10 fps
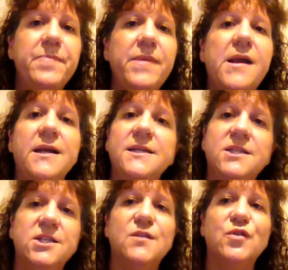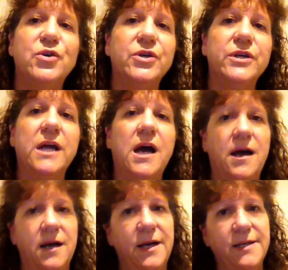And he's just gotten
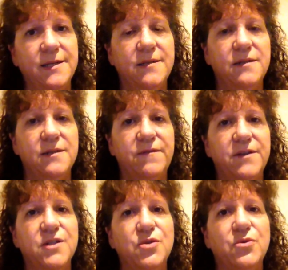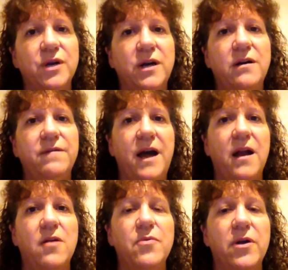his first order of
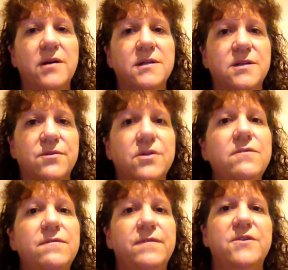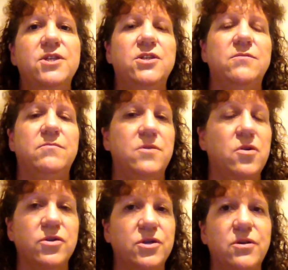aloe products through
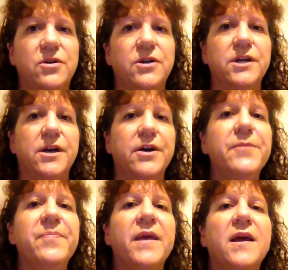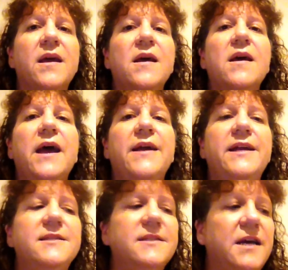not too long ago. And
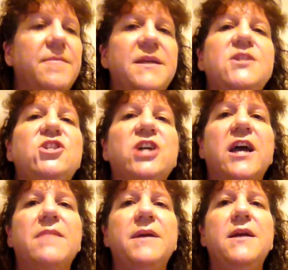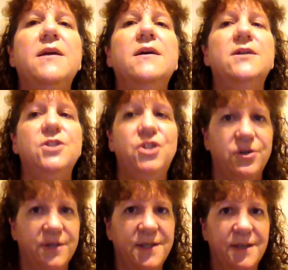his name is Jamie
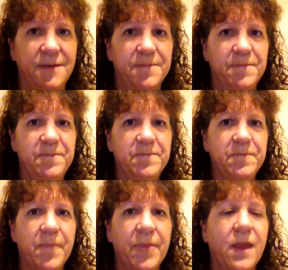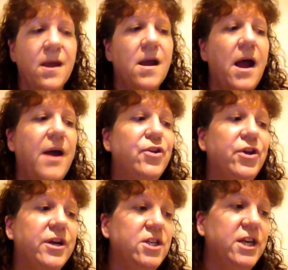Johnson. And you
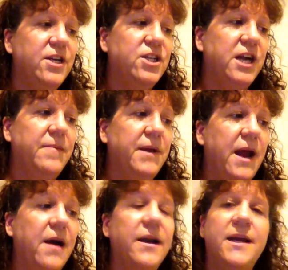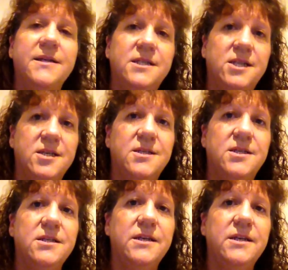can check Jamie out. He's just